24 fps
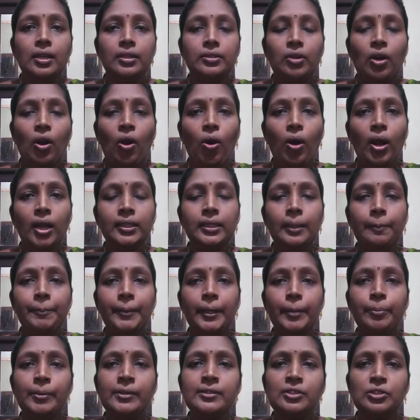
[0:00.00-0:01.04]
to all the
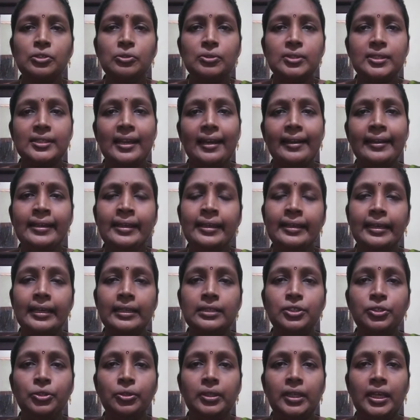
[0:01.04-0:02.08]
people to study
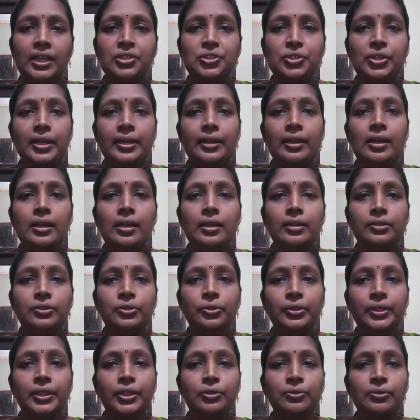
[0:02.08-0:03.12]
education,
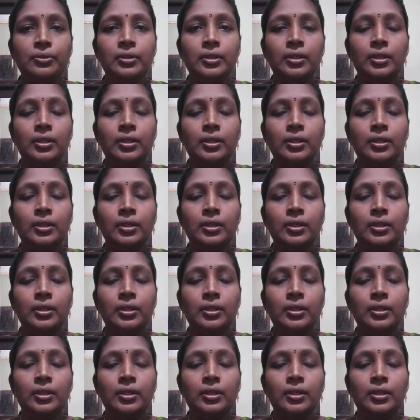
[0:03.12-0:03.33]
to give